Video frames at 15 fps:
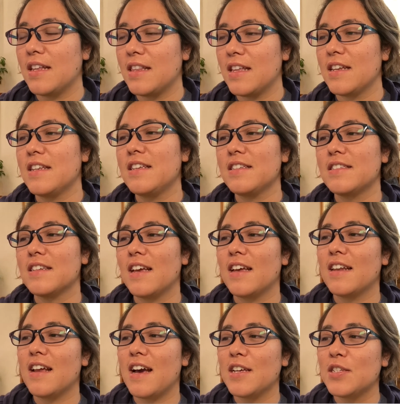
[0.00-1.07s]
And then he
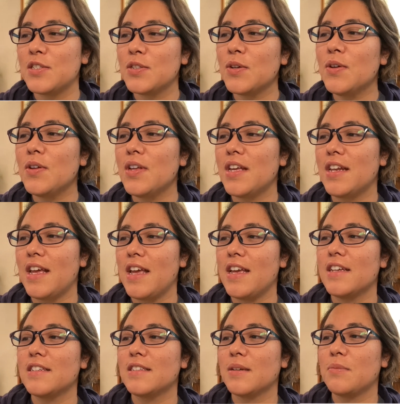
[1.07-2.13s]
said, I stole an
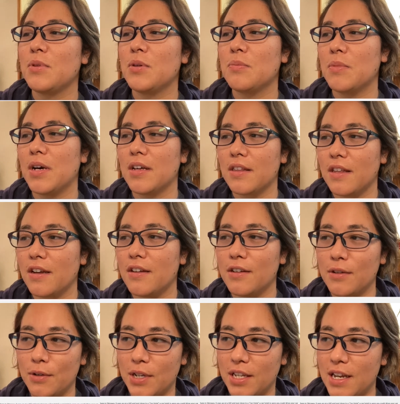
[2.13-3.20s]
A&W mug there
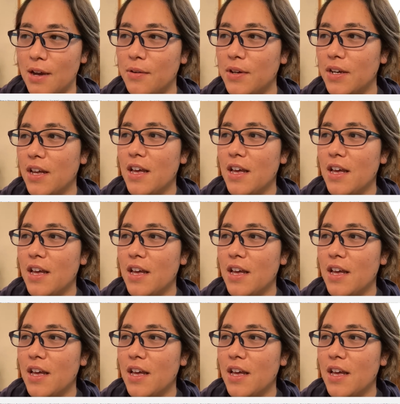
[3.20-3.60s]
in Okinawa.